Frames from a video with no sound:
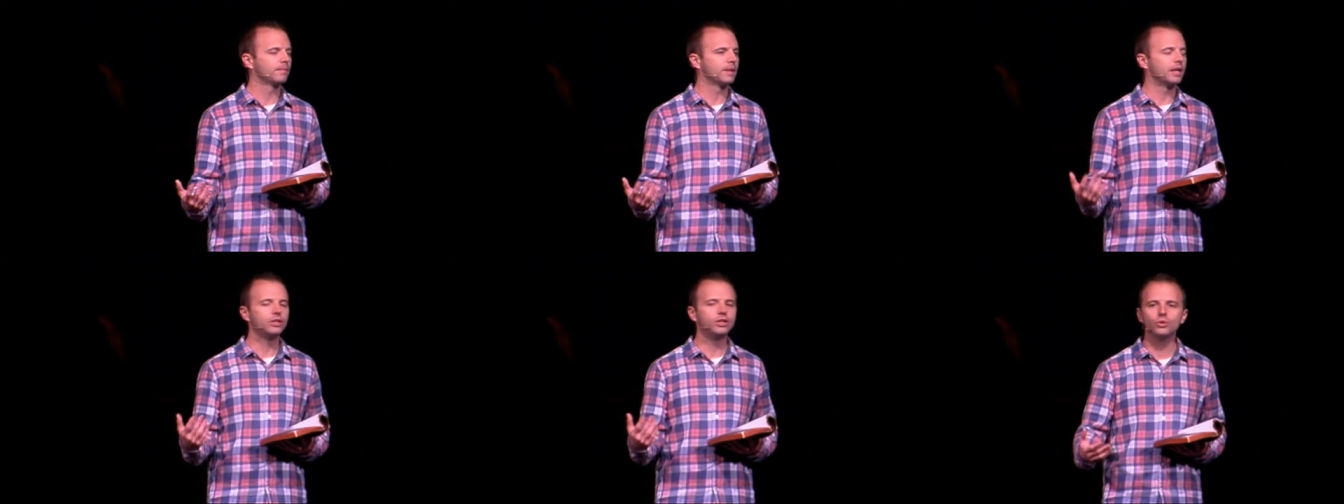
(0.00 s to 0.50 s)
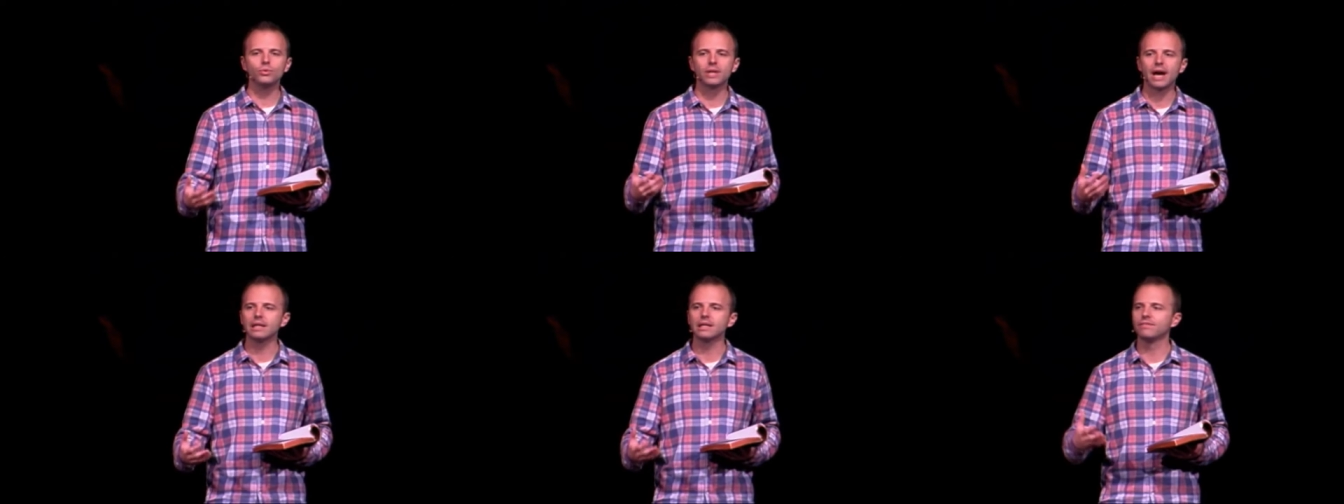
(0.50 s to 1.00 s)
And you and
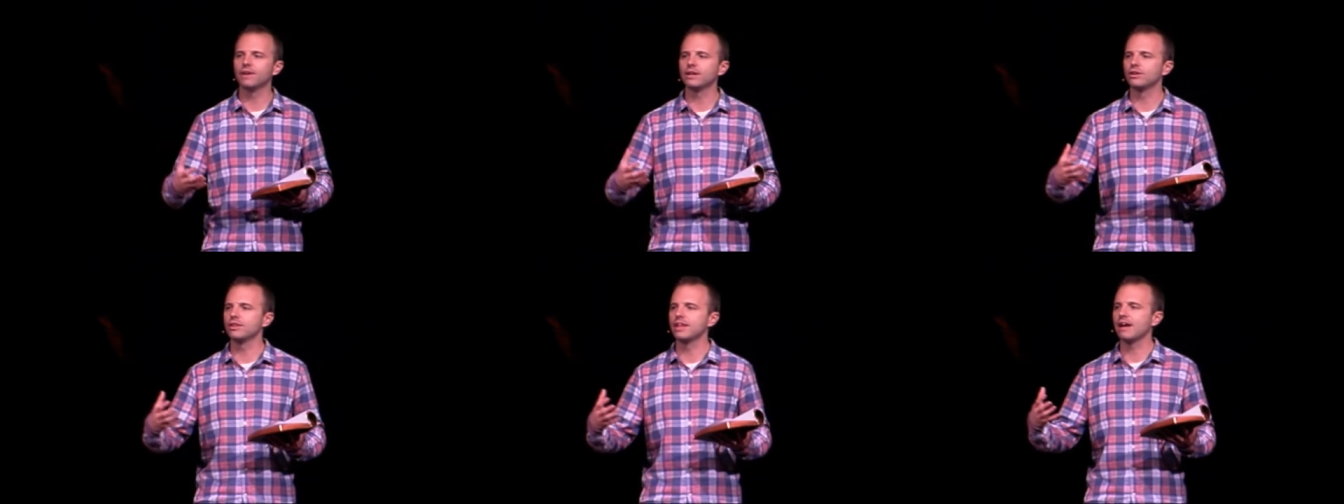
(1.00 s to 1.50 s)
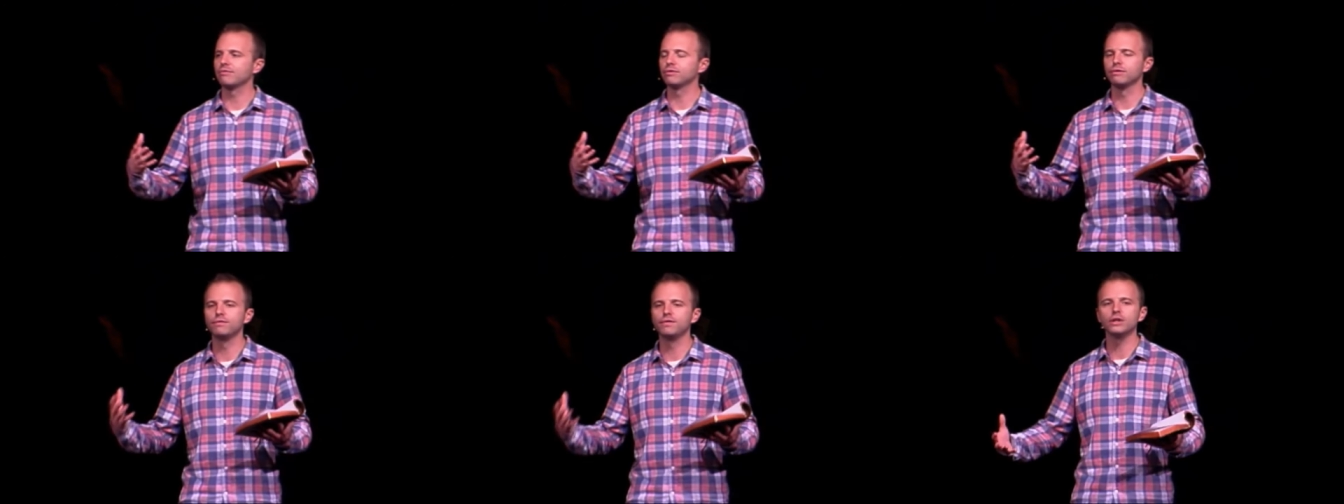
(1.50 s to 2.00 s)
I live under that
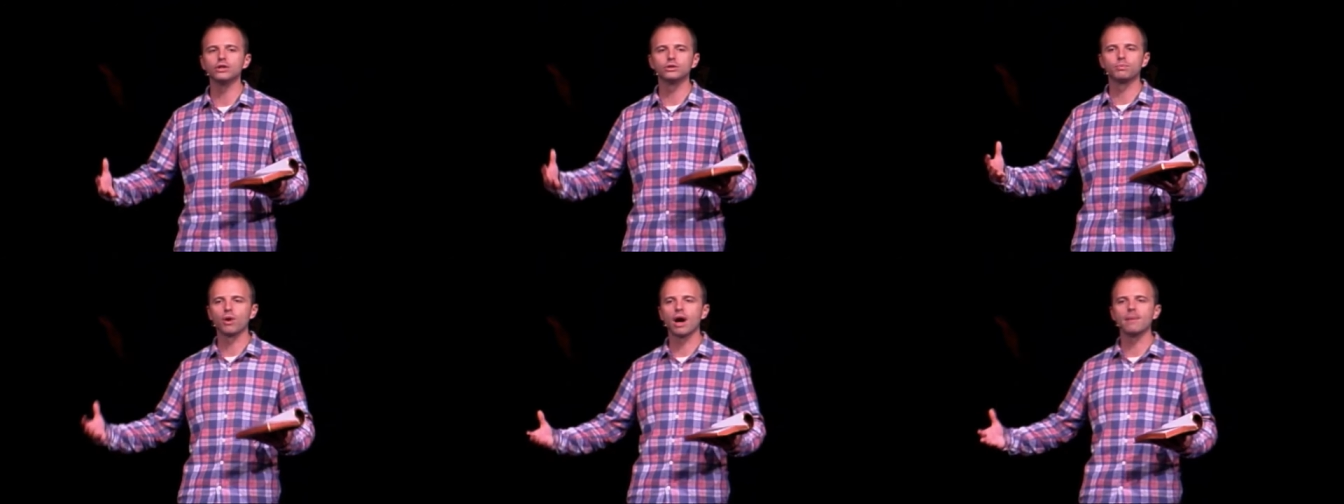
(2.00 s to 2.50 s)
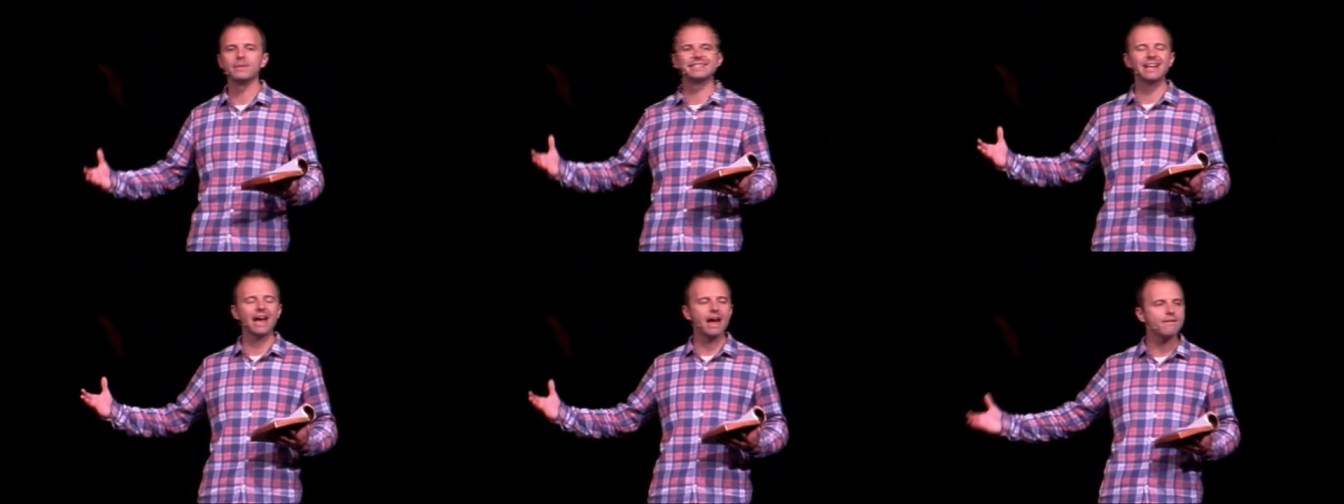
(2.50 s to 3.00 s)
fulfilled
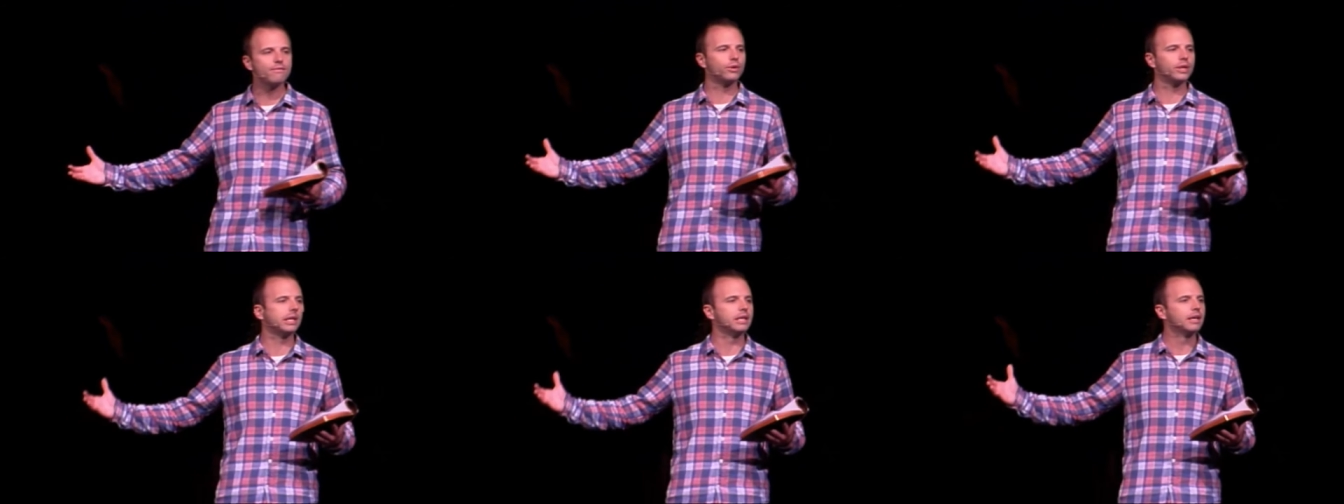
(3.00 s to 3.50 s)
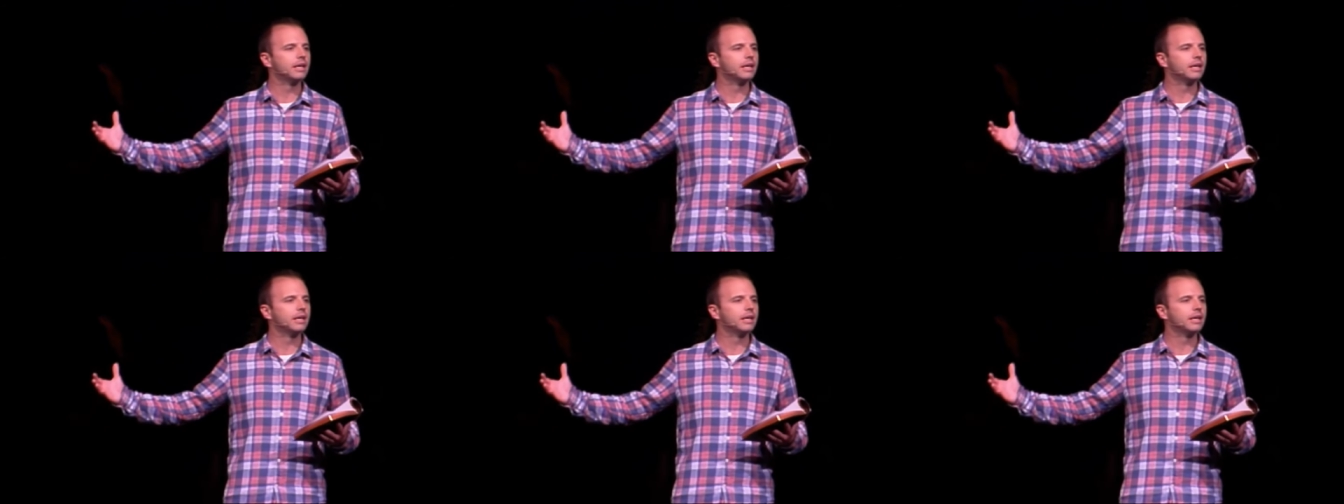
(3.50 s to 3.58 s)
promise every